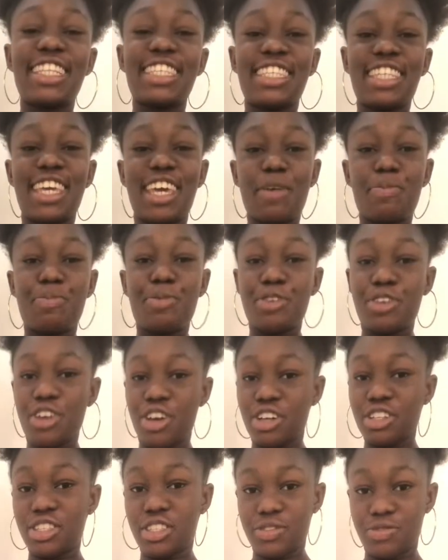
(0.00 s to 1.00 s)
a
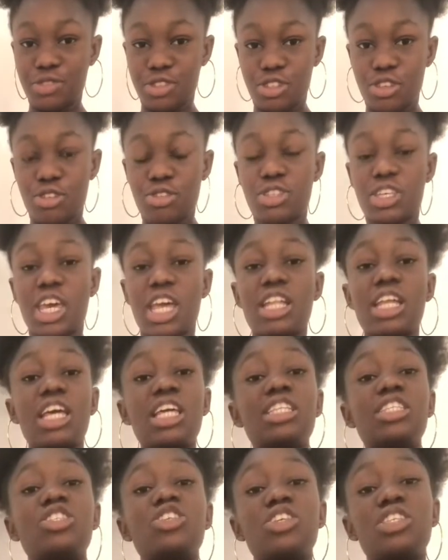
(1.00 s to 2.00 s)
productive result, to get a
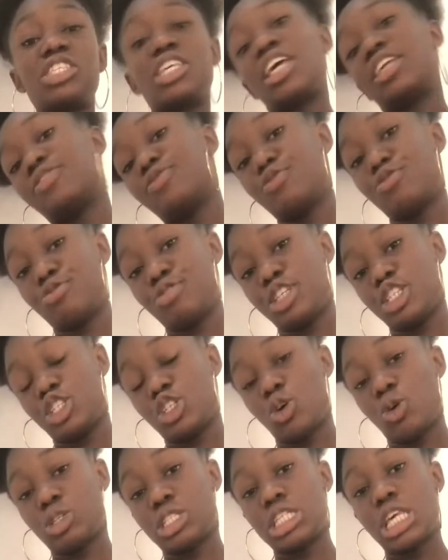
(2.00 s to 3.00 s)
successful
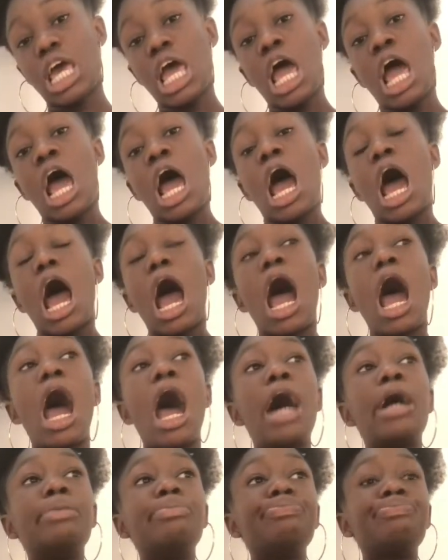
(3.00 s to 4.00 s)
result.
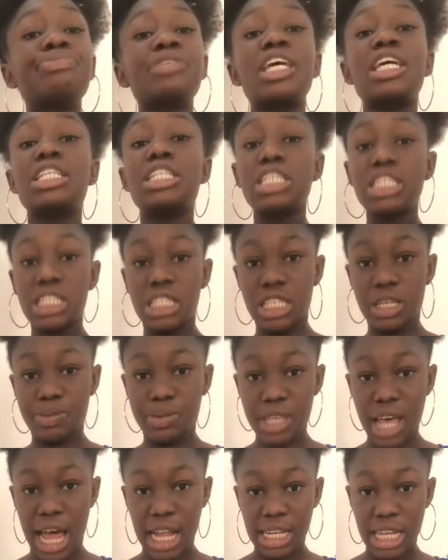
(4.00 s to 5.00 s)
These tips are
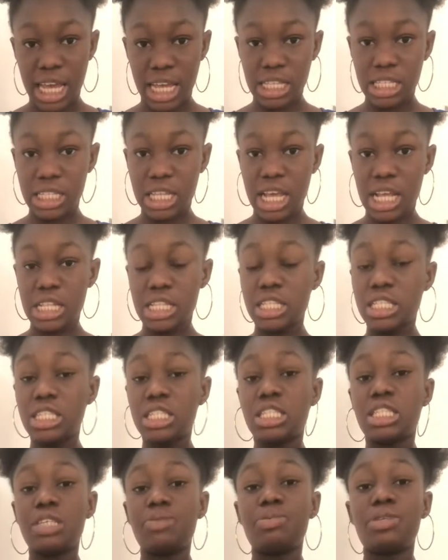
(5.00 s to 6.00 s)
tested, these
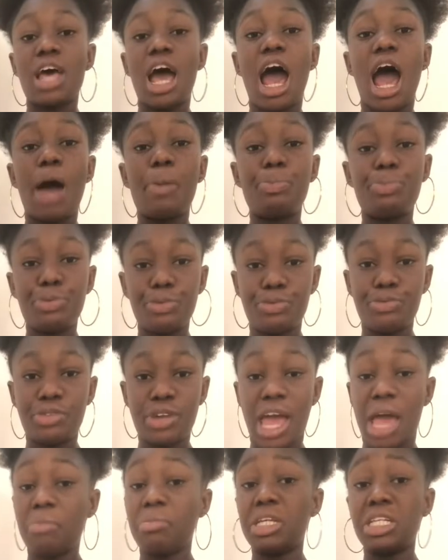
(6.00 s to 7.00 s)
tips are proven. I
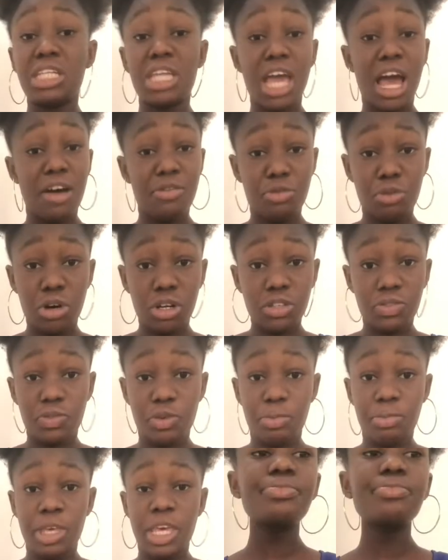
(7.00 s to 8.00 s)
mean, they have worked for me.
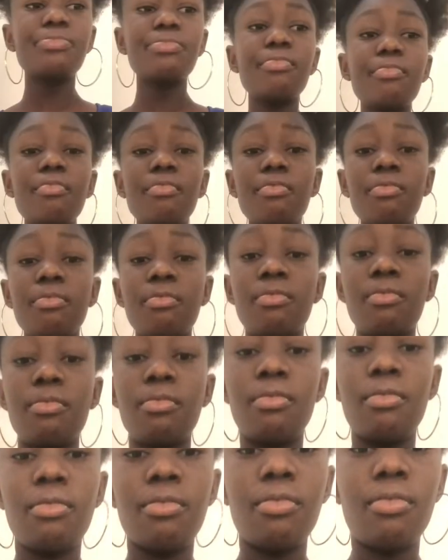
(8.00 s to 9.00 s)
Statistics